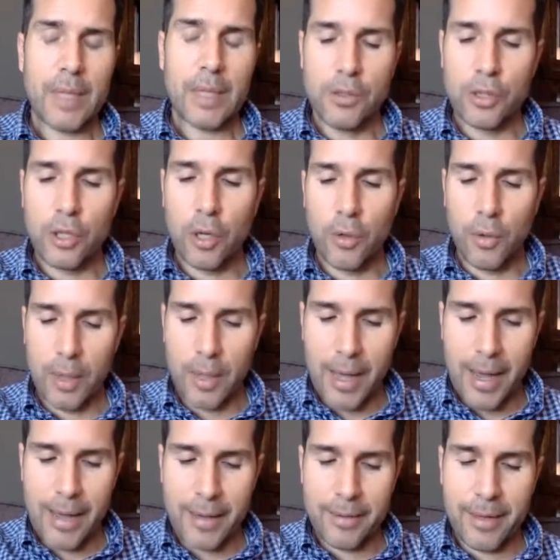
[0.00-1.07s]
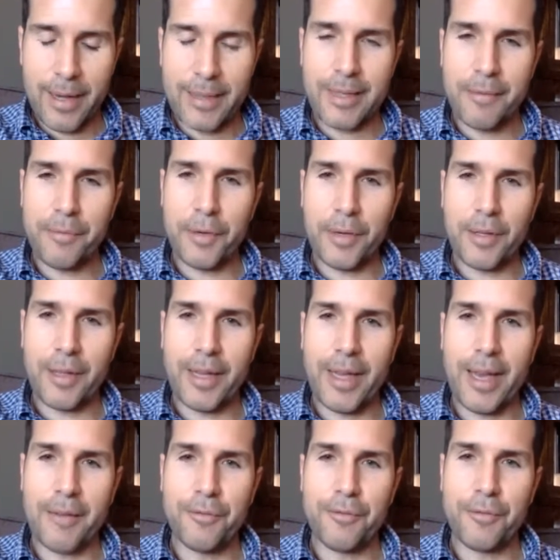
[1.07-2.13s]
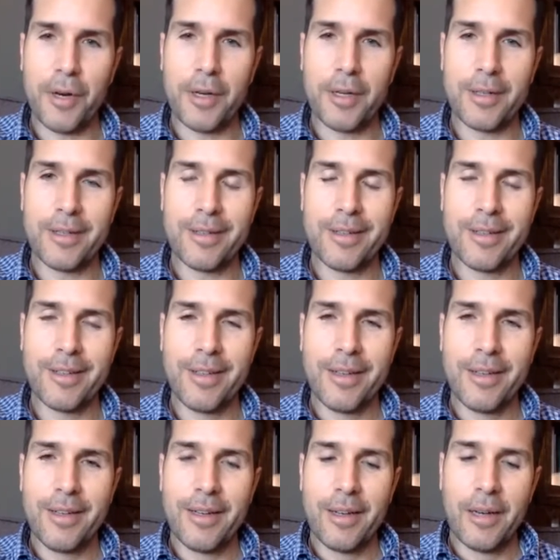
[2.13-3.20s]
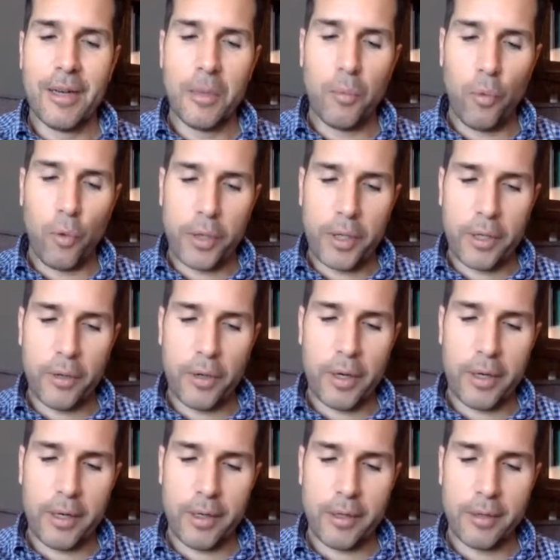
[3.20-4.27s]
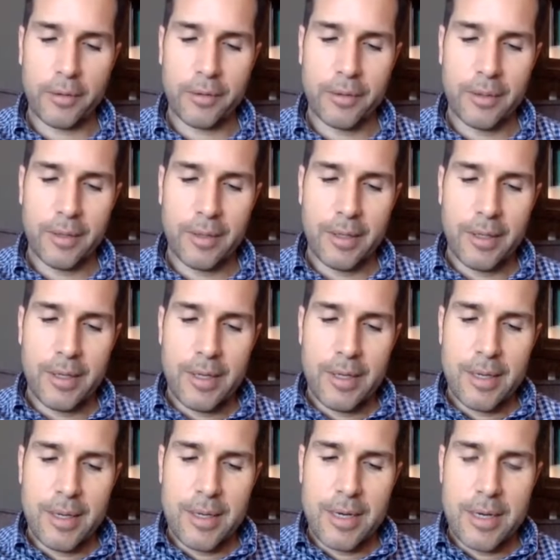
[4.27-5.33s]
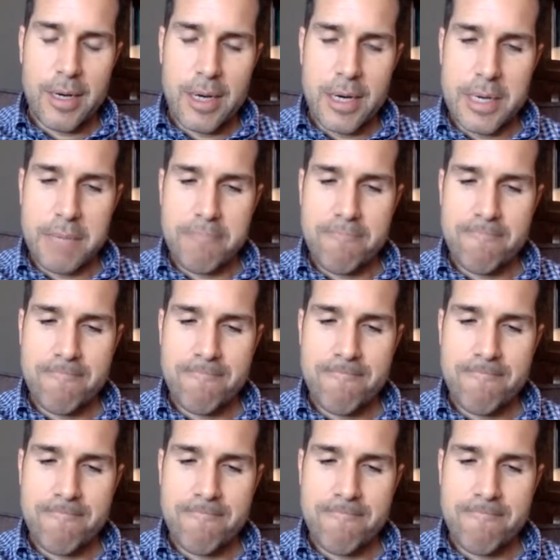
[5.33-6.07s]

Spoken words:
So I definitely had fun working on it here. I'm